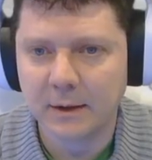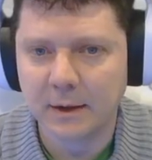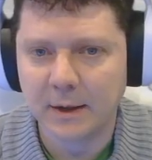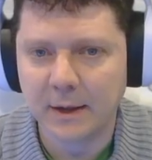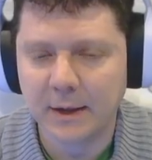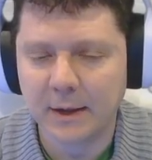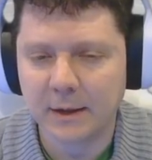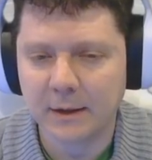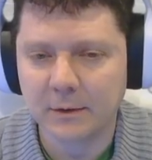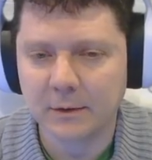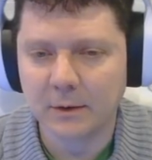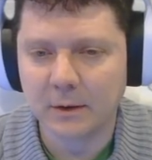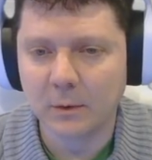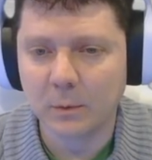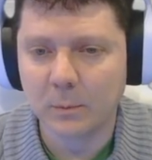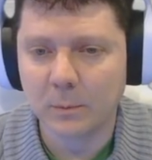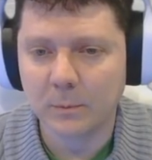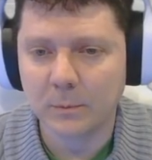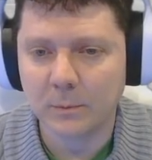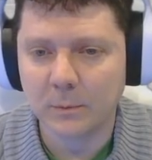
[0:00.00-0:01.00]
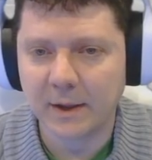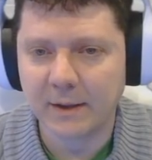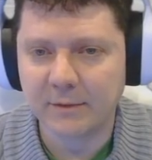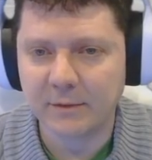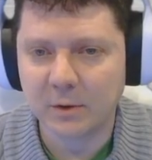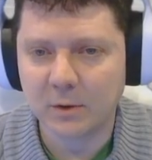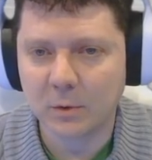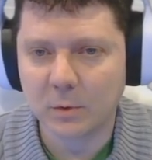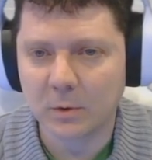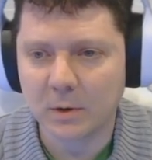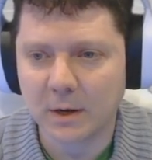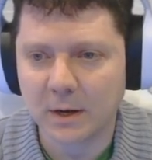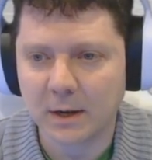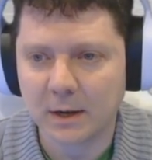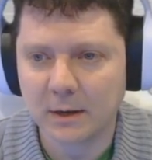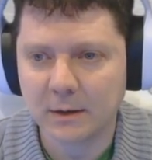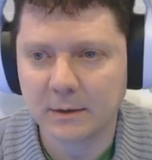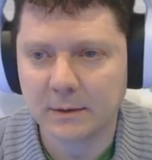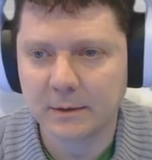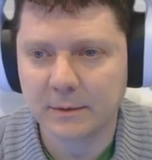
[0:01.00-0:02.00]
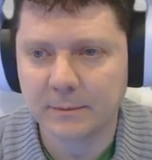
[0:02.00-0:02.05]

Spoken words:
And oh, we have a Korra.